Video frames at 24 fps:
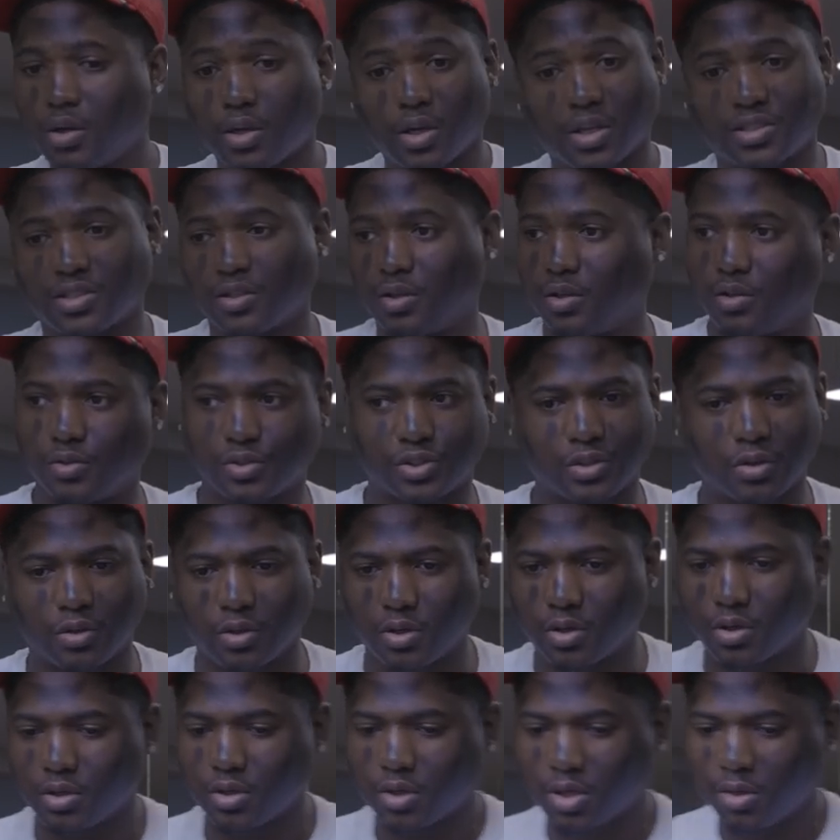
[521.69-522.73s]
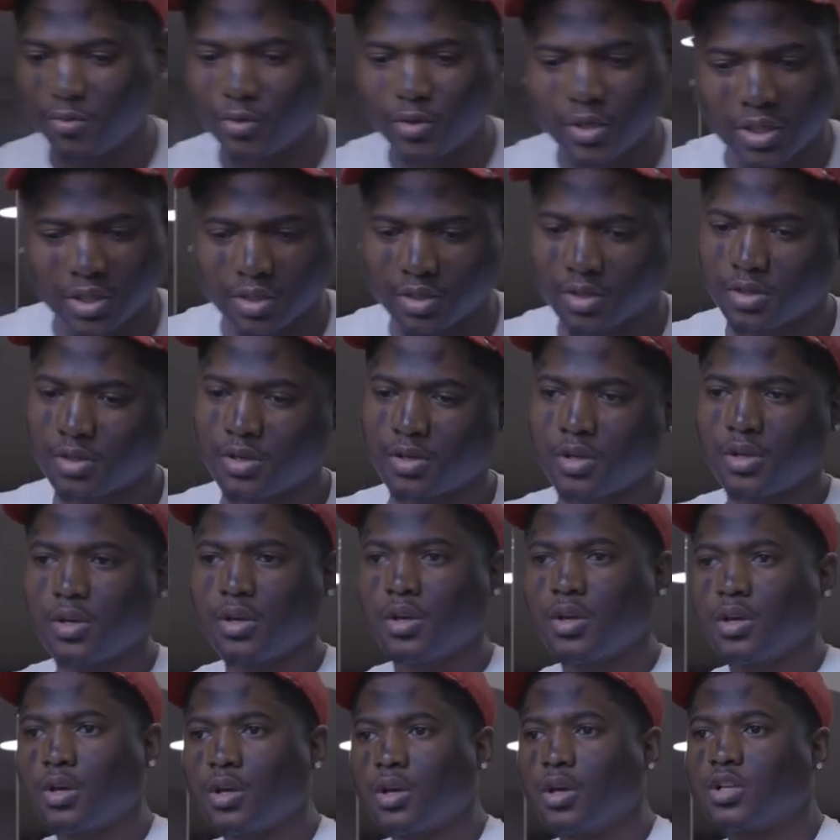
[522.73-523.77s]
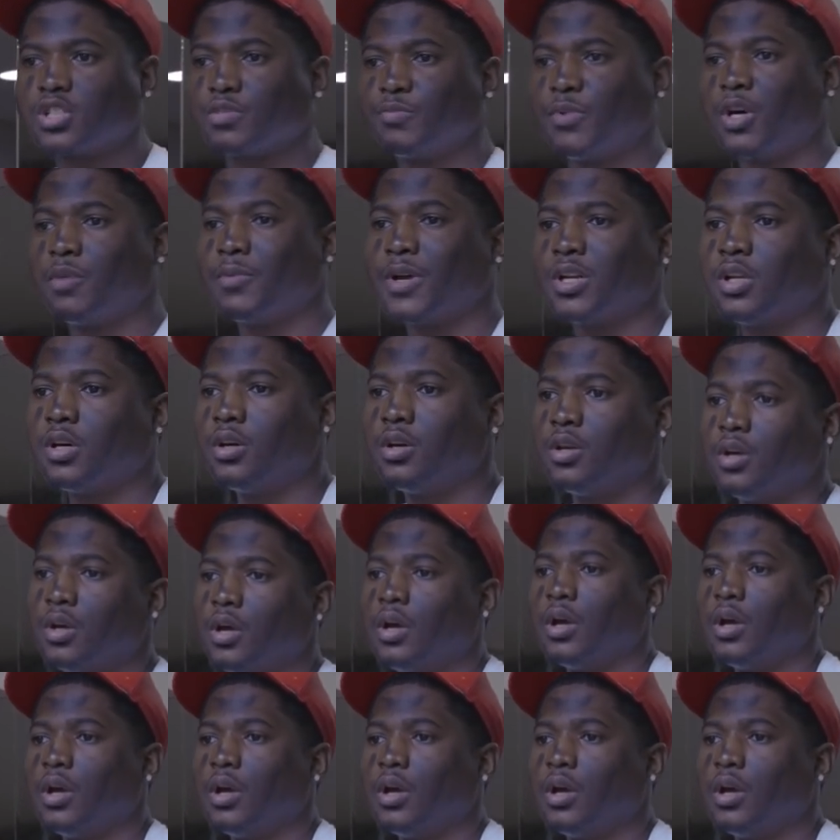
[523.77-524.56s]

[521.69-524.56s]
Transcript: It's a long story. Come on in. That's your mom out there?